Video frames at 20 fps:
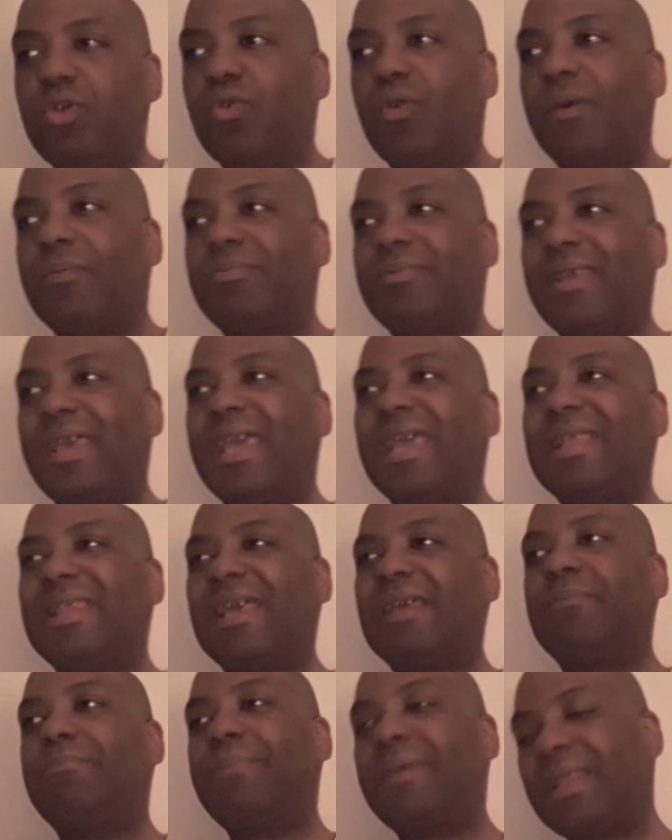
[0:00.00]
You
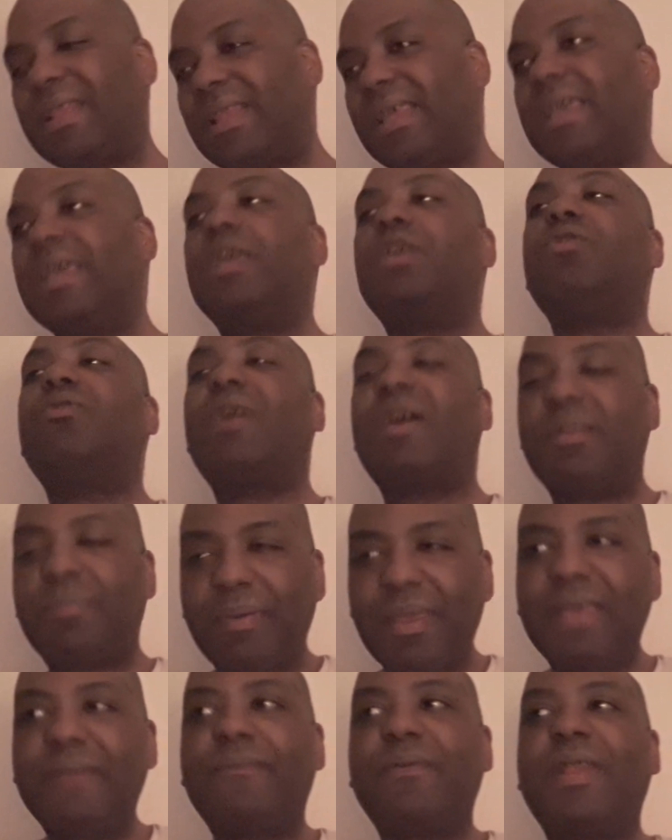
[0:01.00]
obtained that Bentley, you got to
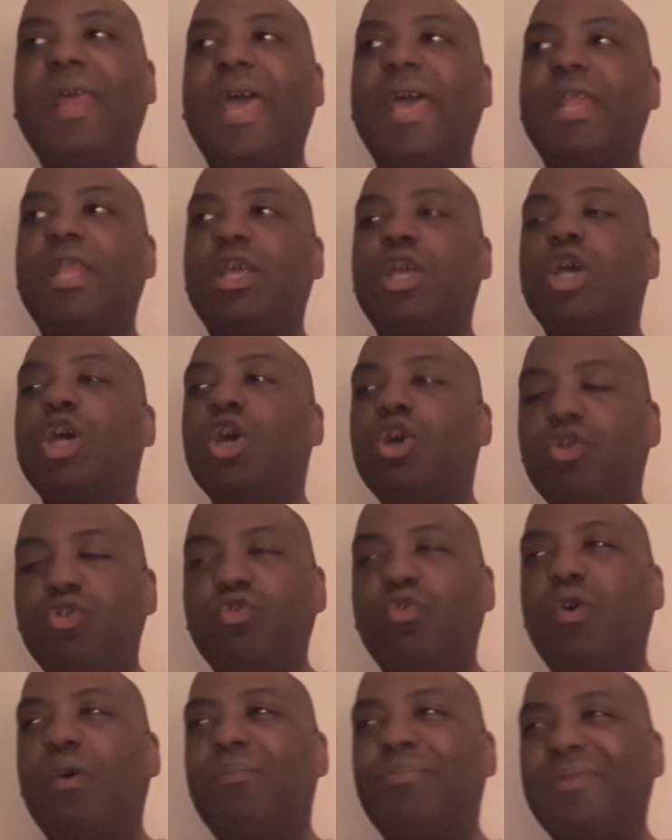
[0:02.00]
pay for that.
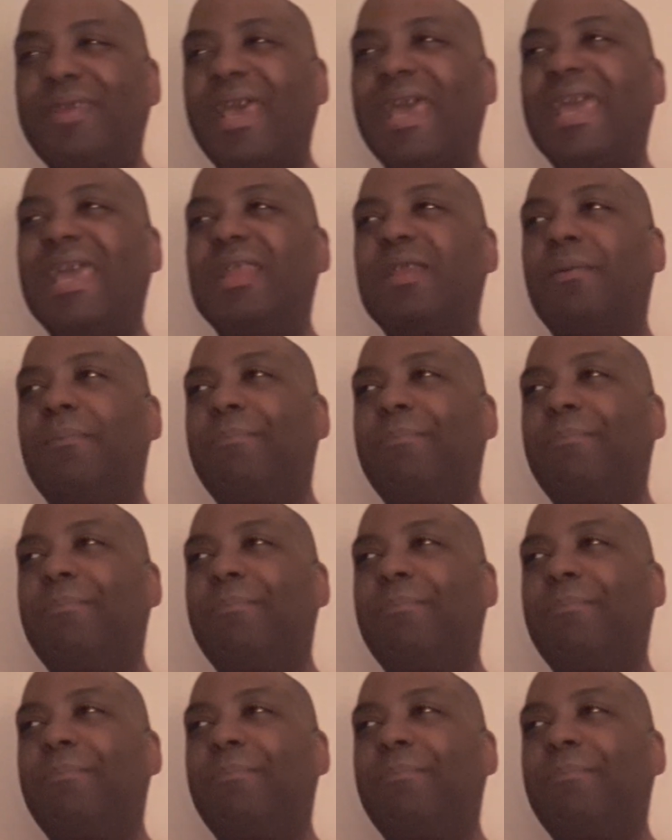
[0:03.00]
You obtain a